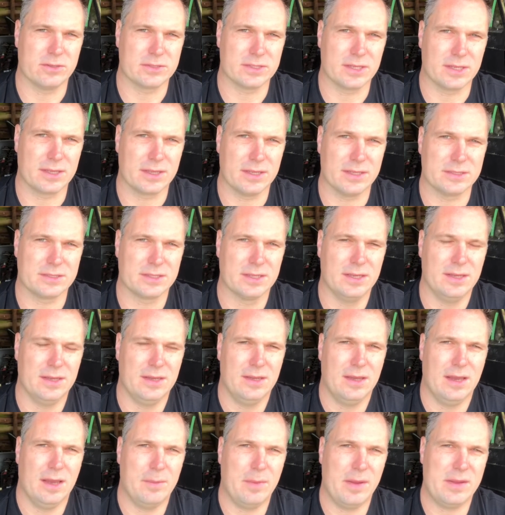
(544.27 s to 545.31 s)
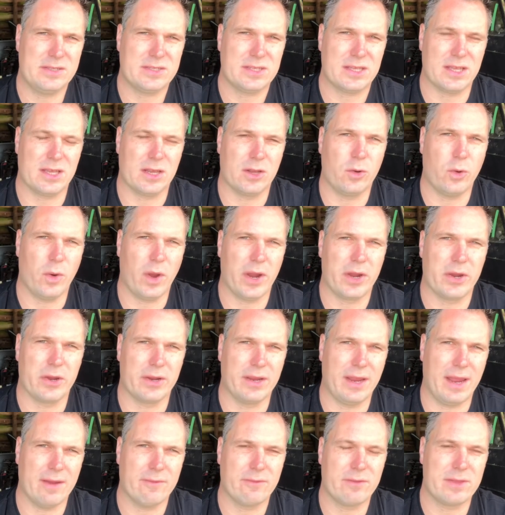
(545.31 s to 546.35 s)
like this, I'm basically
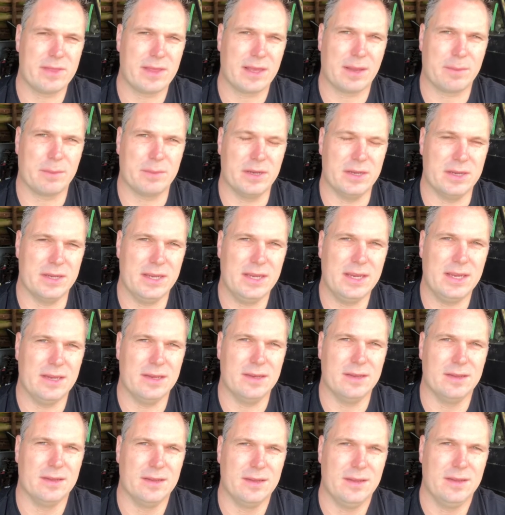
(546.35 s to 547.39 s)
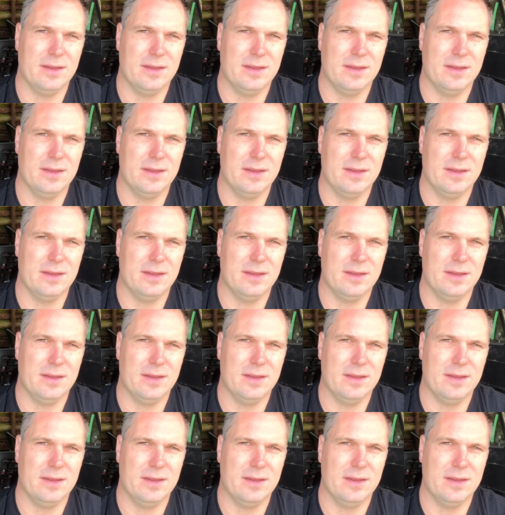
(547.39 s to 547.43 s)
acquiring everything I'm going to need